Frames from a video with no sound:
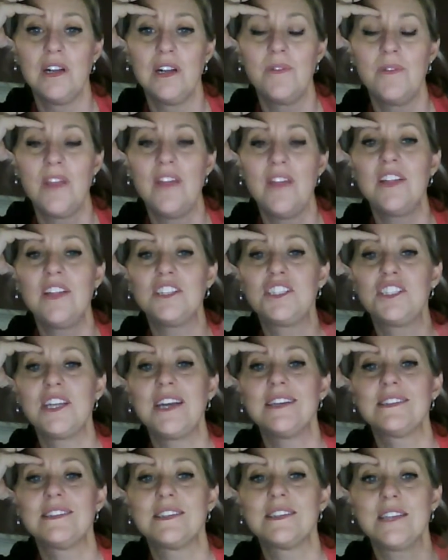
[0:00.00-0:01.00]
and then she
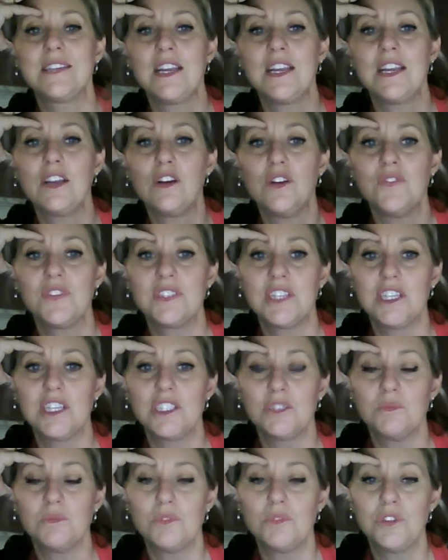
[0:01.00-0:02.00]
has the same
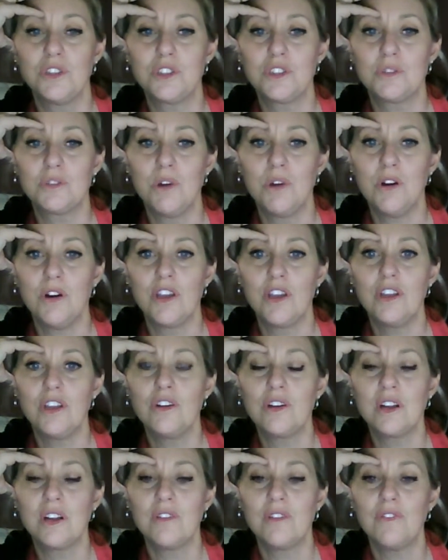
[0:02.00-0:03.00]
conversation with you tomorrow, you're
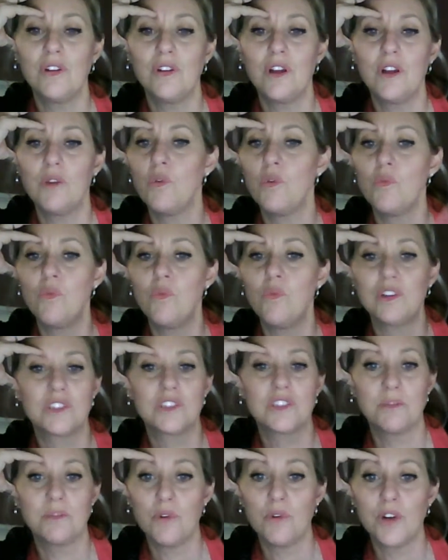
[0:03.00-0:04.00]
going to feel like, well, what's
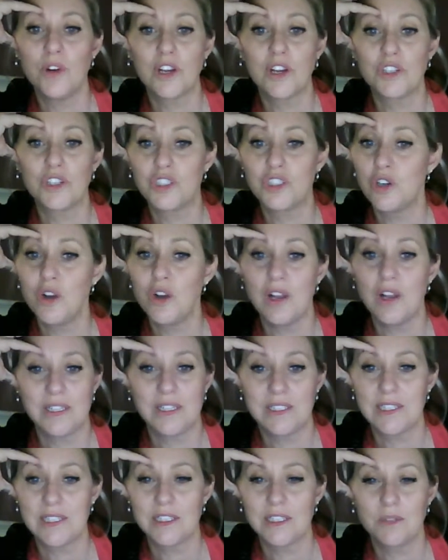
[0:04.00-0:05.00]
the point? Because you're not
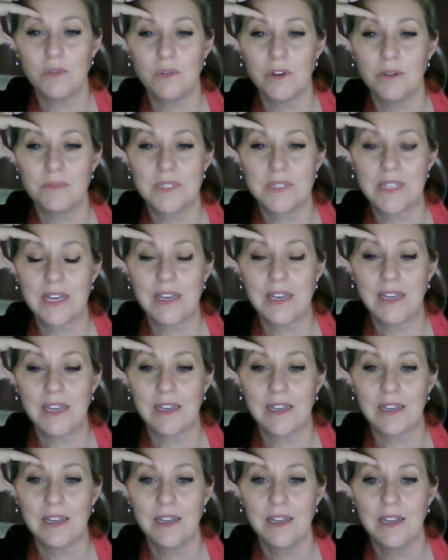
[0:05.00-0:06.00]
listening to what I'm
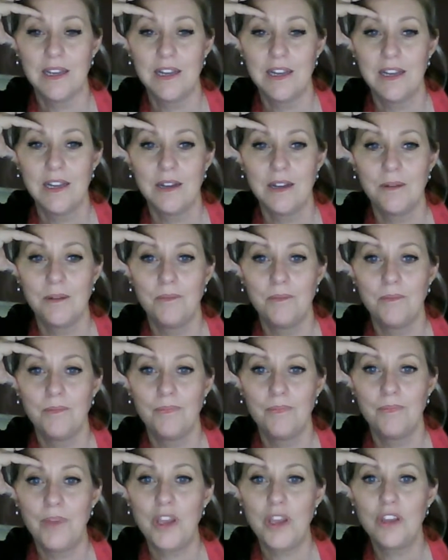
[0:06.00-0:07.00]
saying
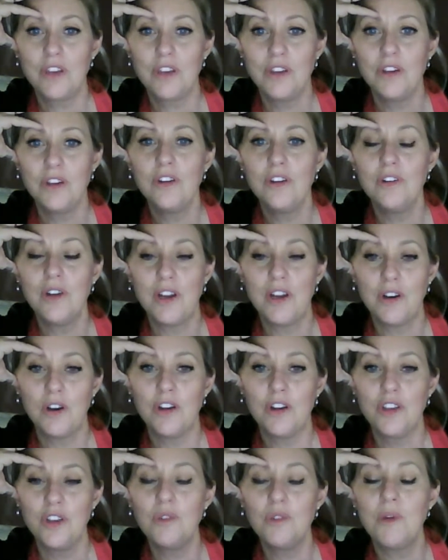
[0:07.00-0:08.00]
but you are
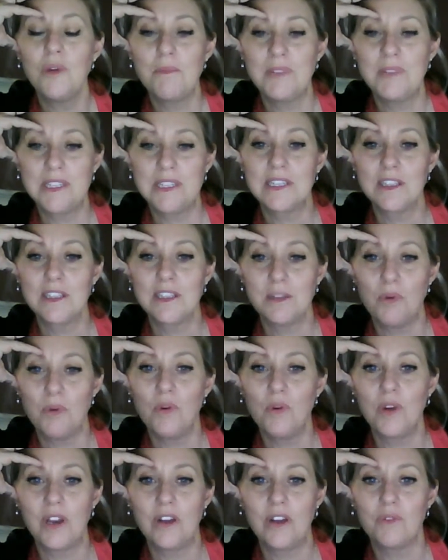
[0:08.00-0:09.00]
not you are missing the
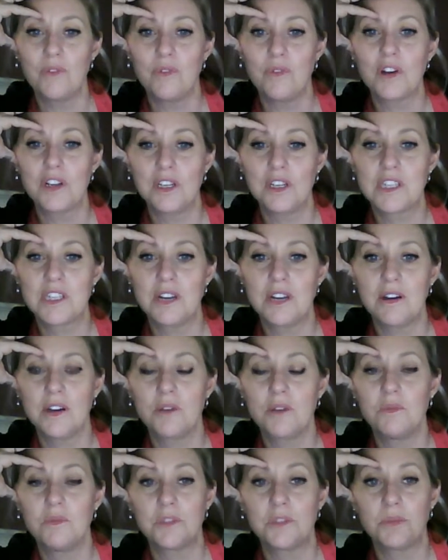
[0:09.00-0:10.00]
point of what is going
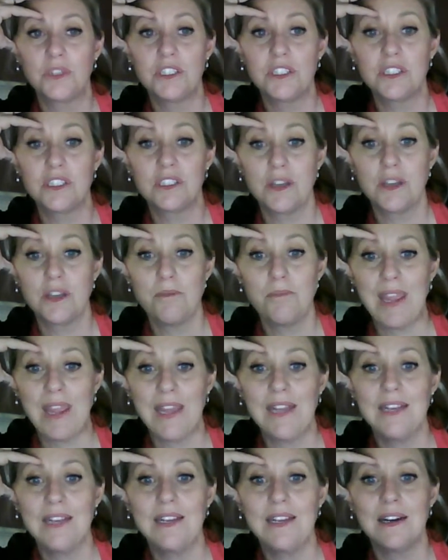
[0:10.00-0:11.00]
on with depression so
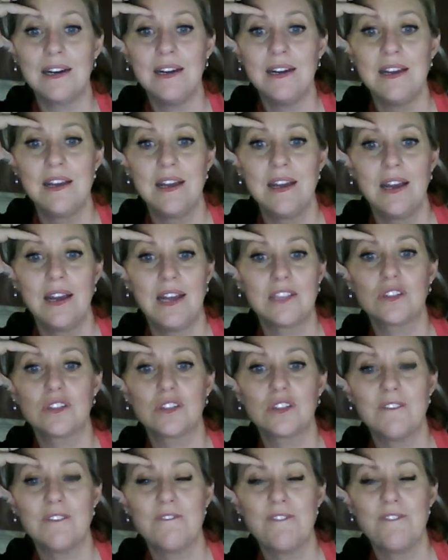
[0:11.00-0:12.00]
panda has got
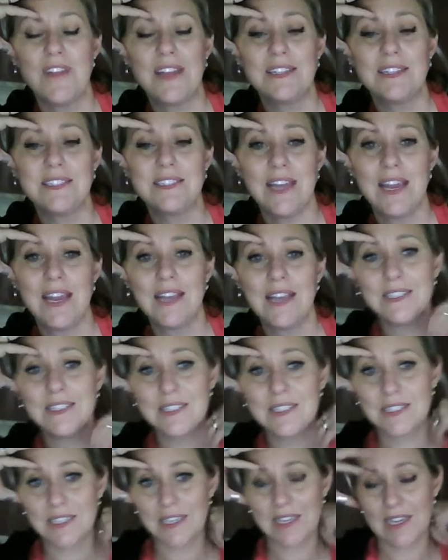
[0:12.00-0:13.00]
some
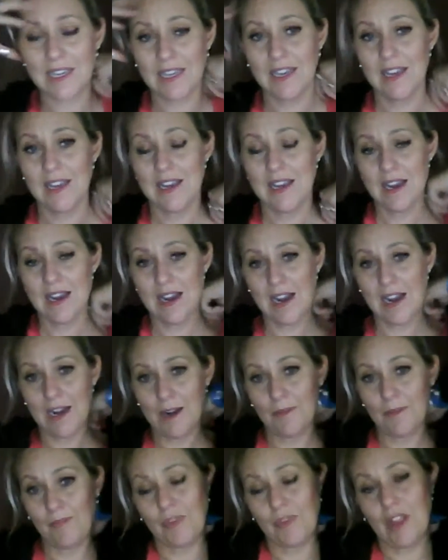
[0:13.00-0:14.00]
fantastic
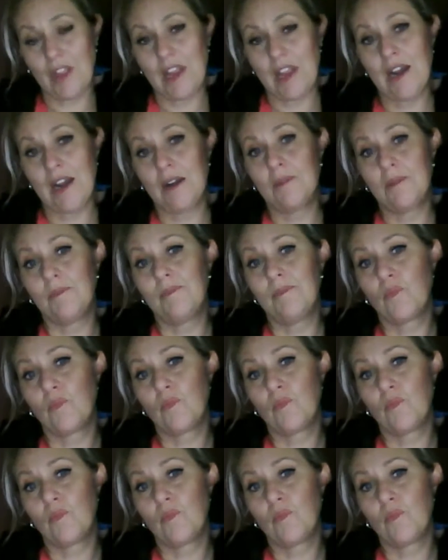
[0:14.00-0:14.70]
um, um,